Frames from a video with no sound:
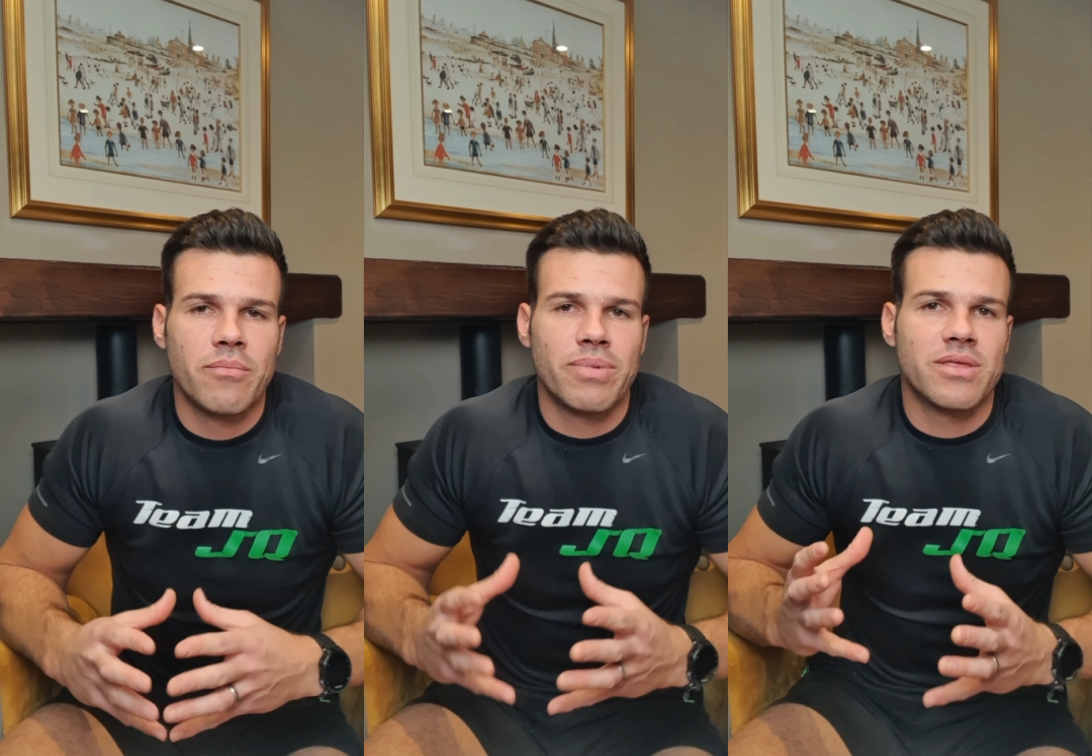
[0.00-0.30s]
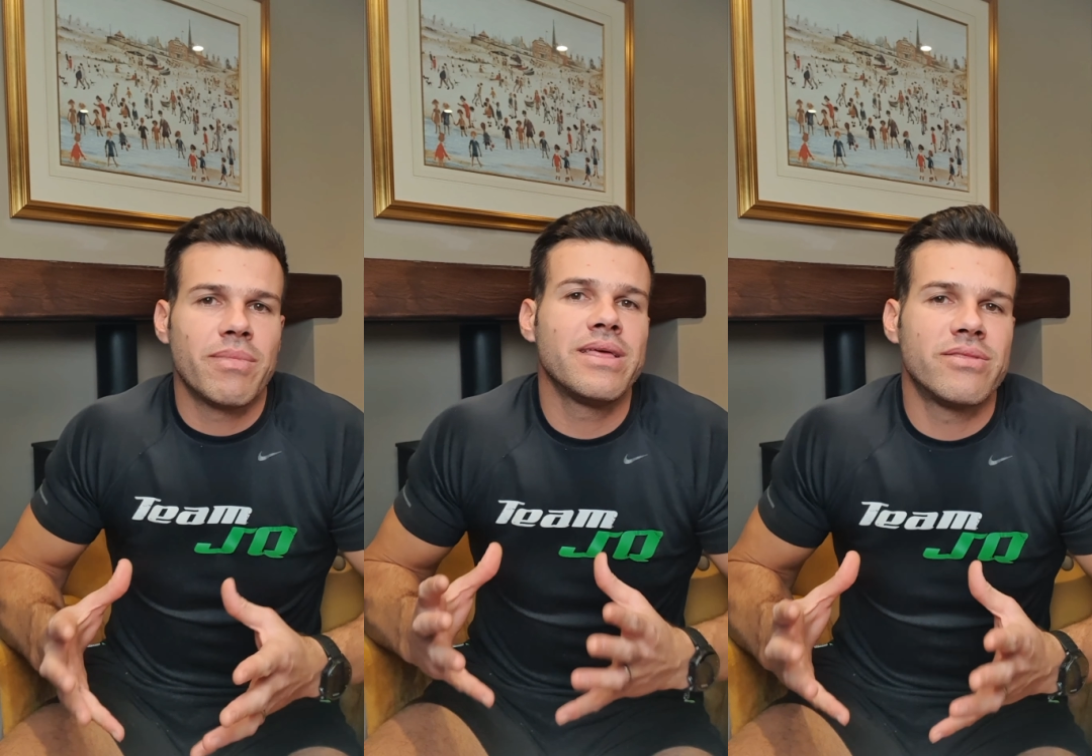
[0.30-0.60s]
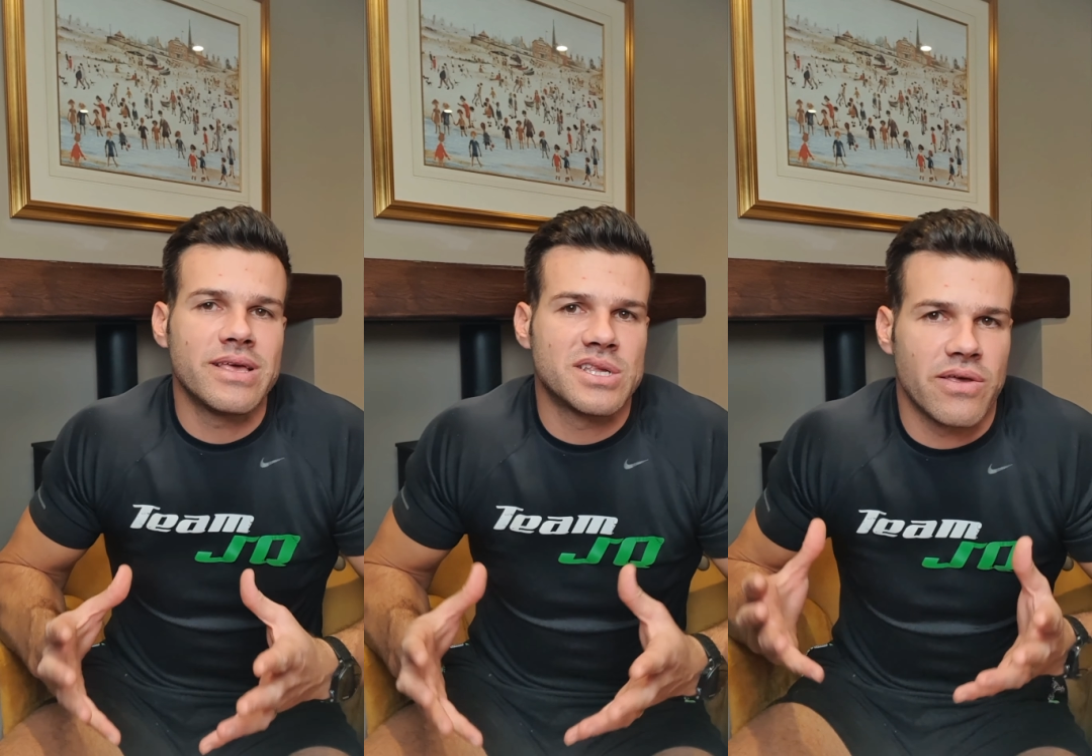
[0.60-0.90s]
But the main
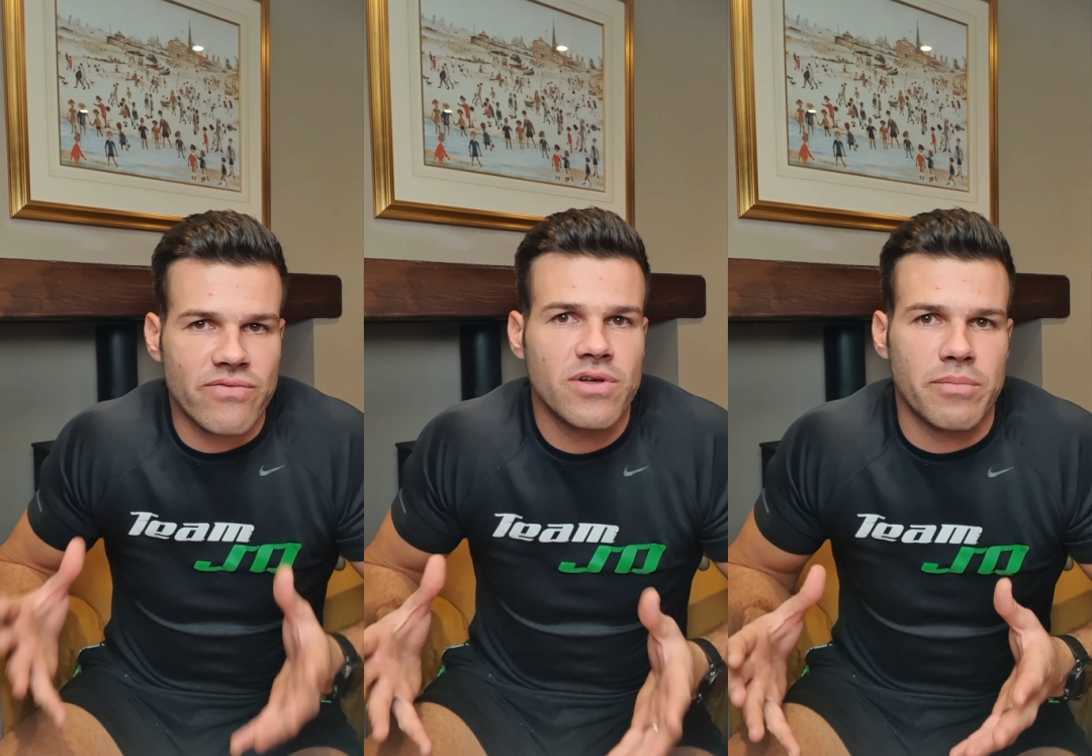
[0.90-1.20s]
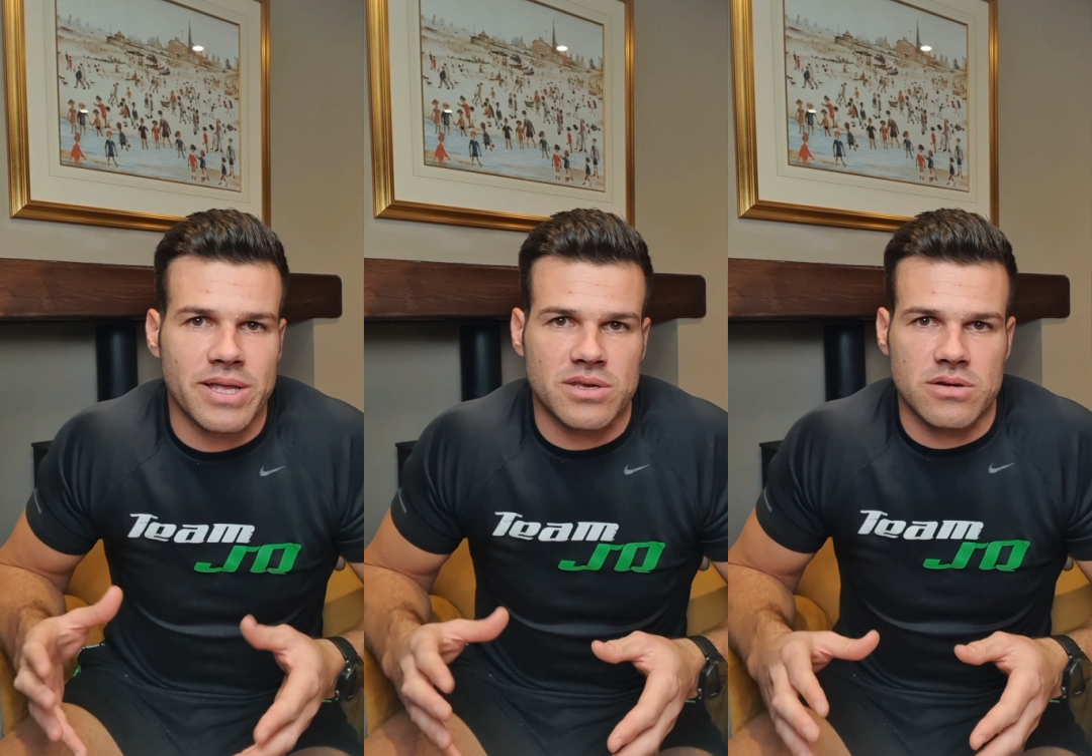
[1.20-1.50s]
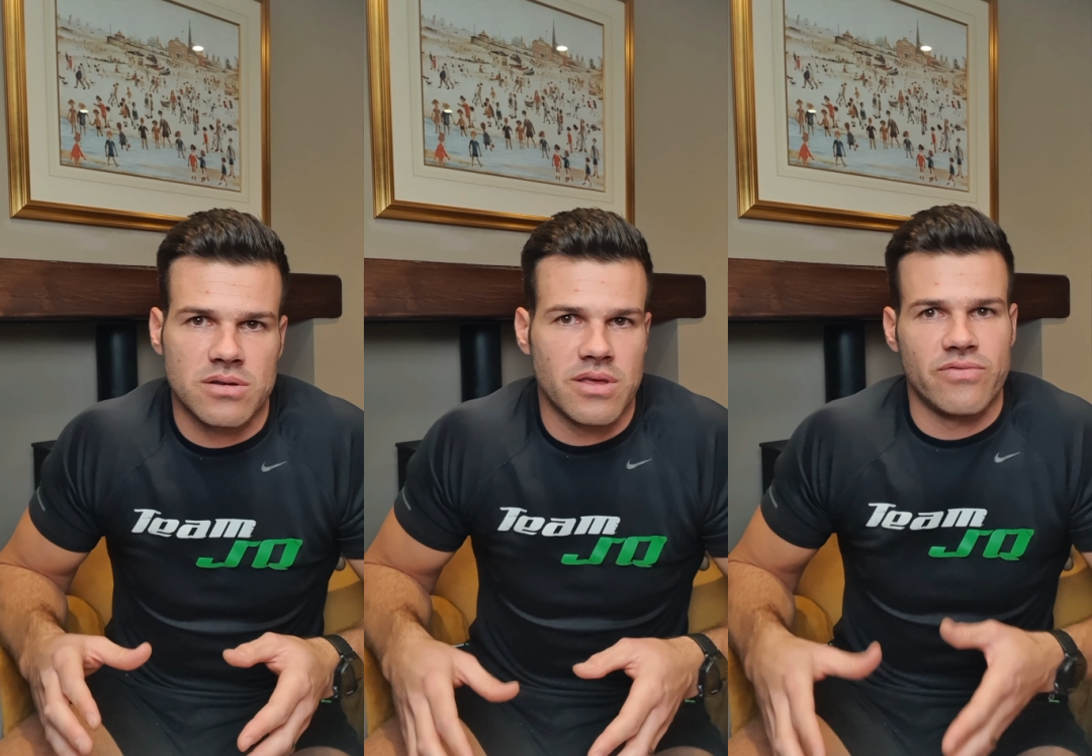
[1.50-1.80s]
thing is they feel better.
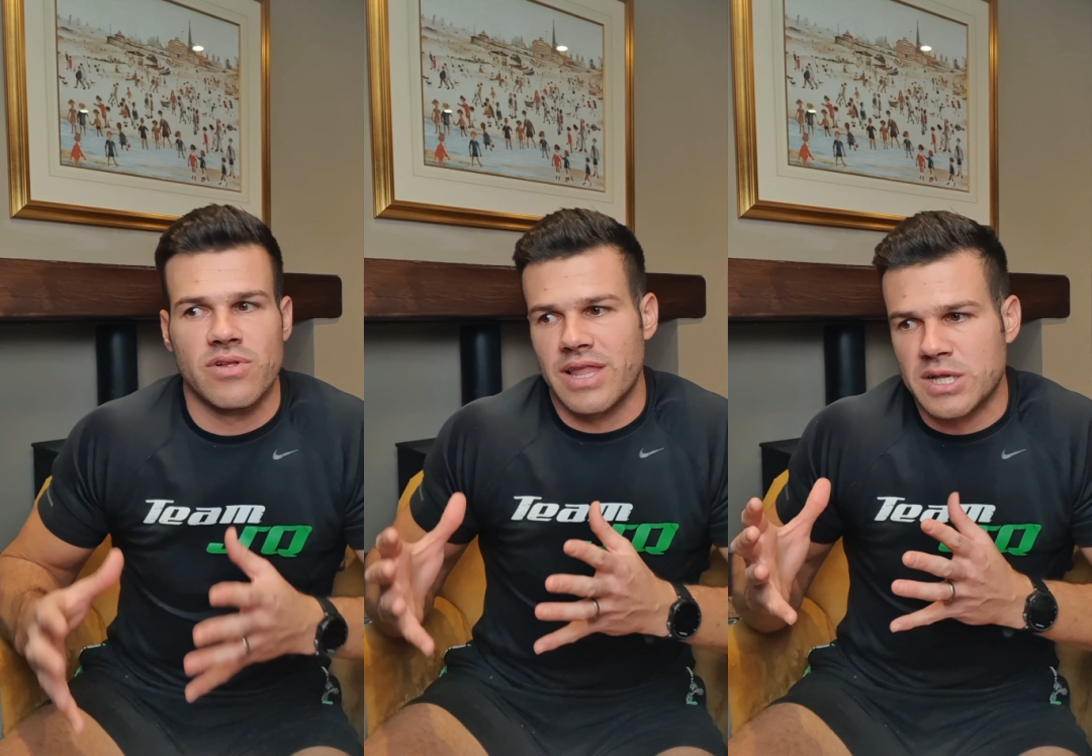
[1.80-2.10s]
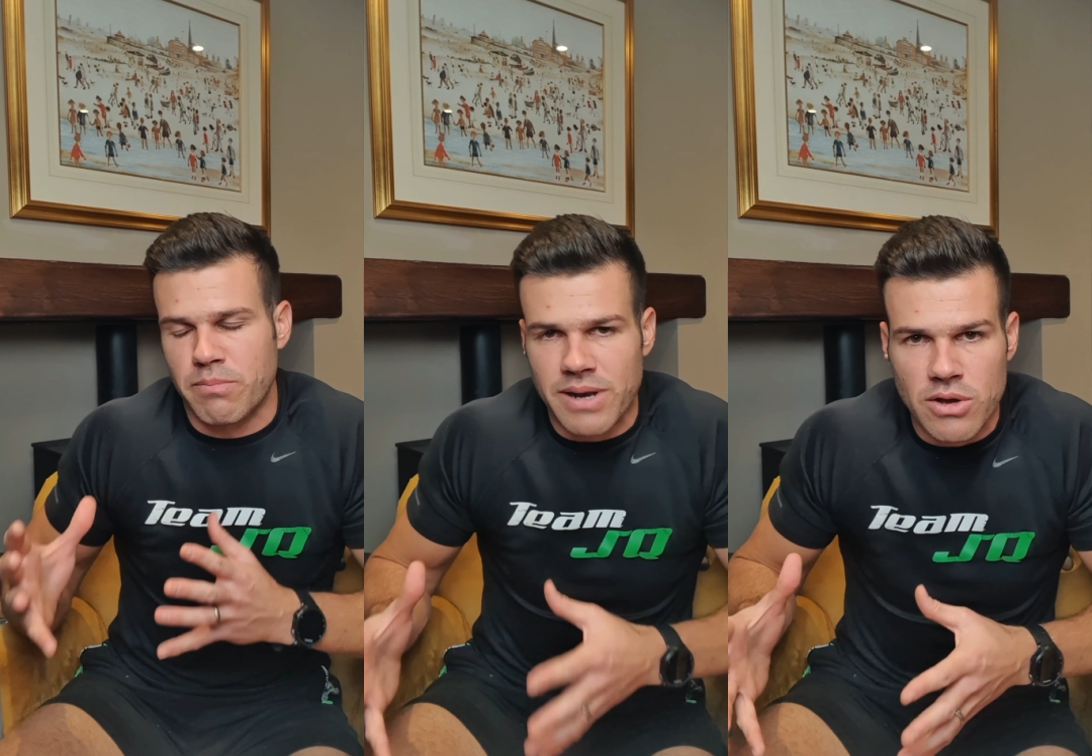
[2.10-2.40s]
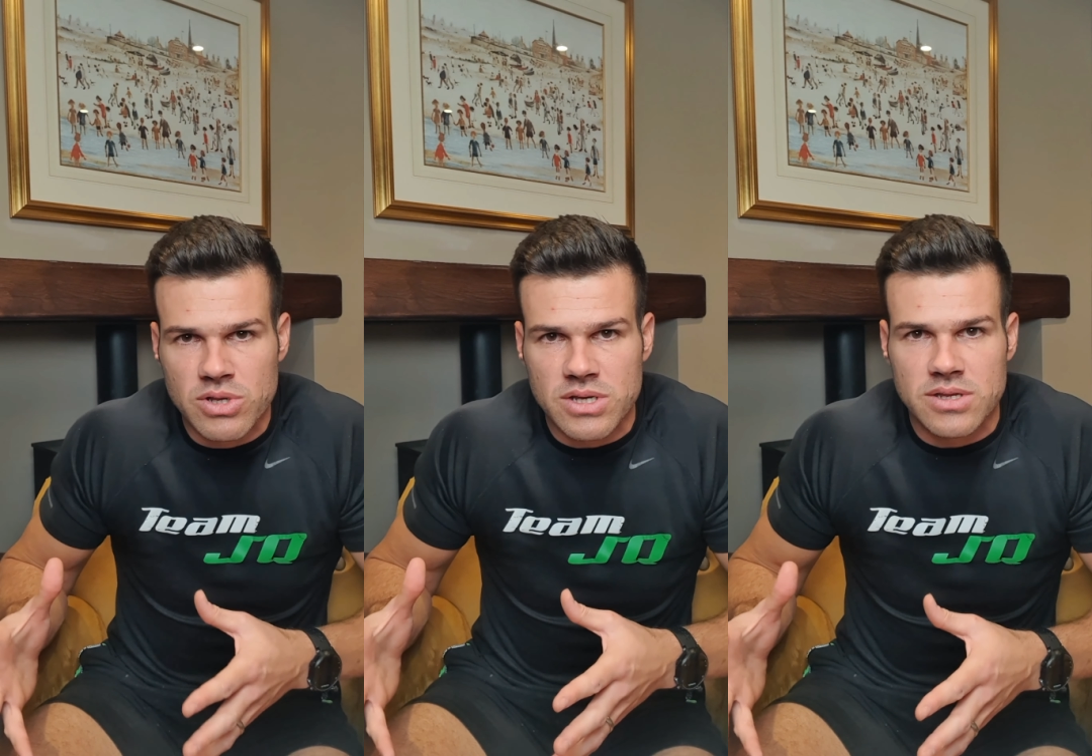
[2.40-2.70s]
They feel less
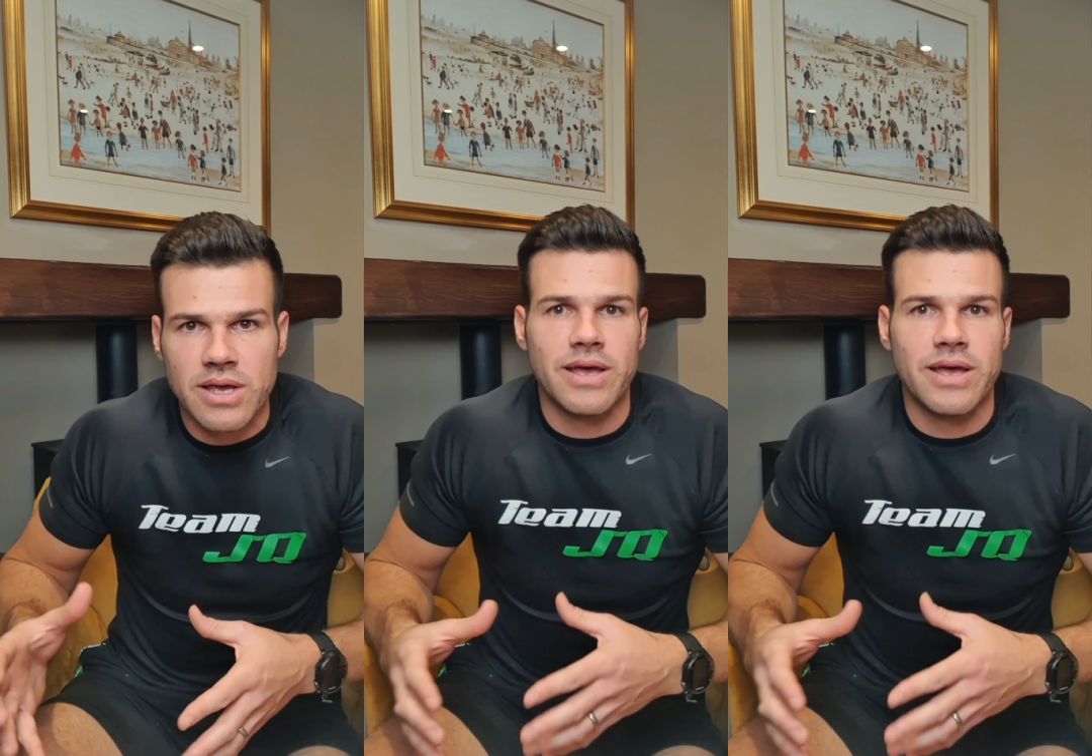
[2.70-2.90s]
bloated,